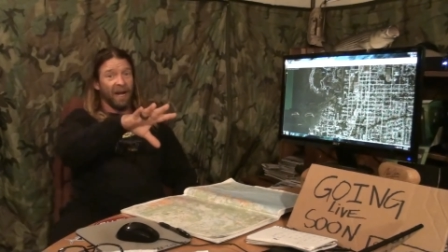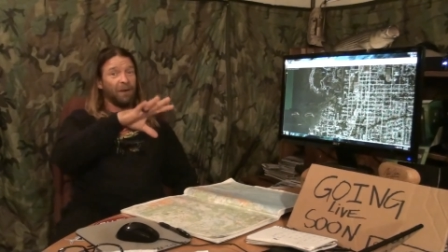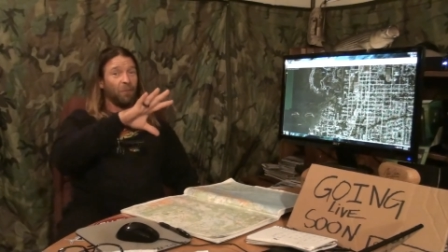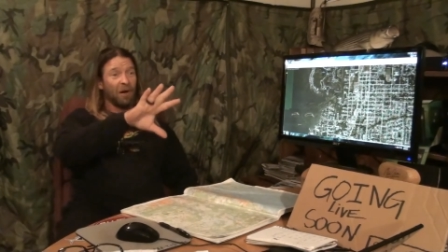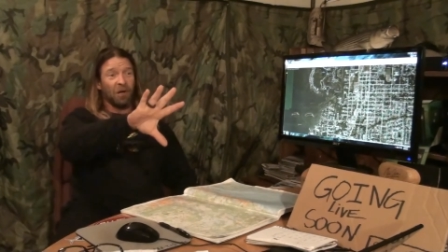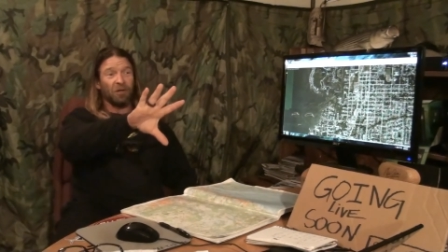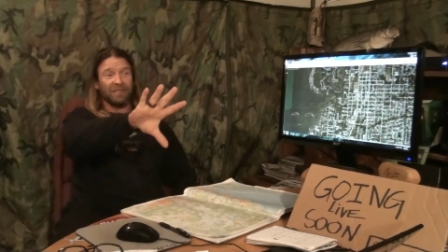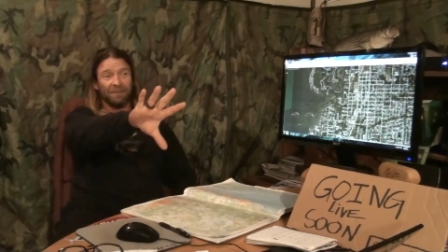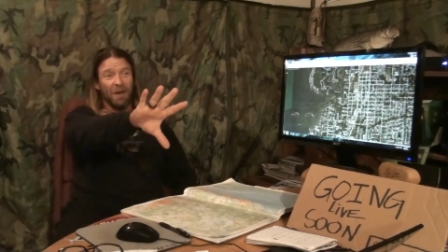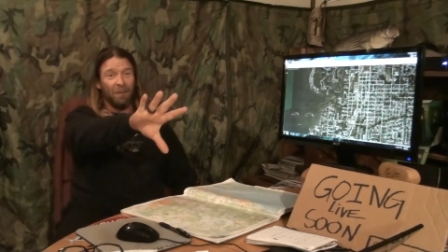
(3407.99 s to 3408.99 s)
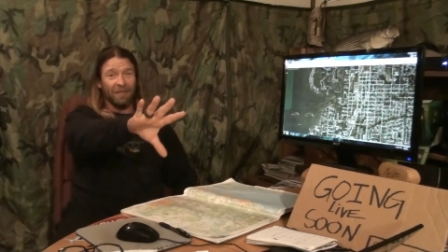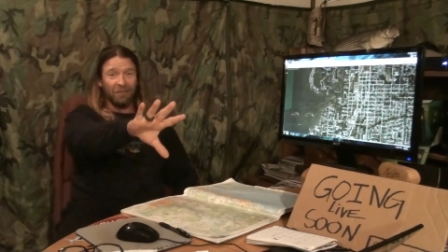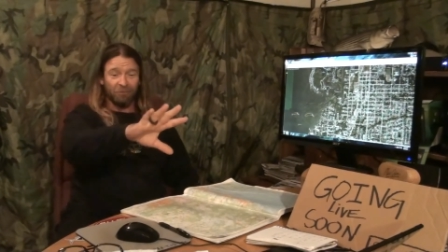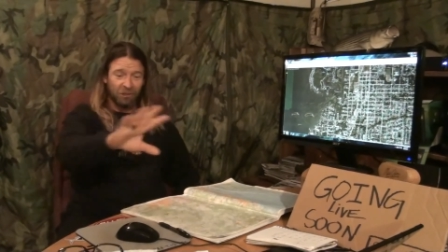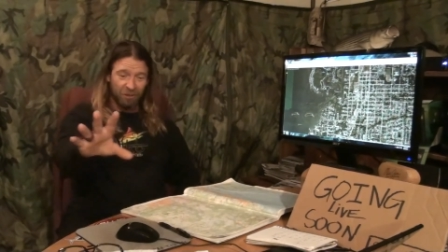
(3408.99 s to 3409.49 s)
I didn't want her to smell me.
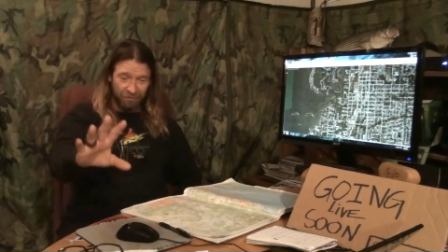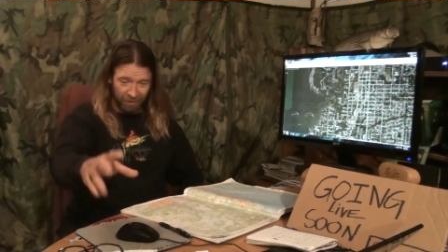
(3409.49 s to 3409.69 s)
She was,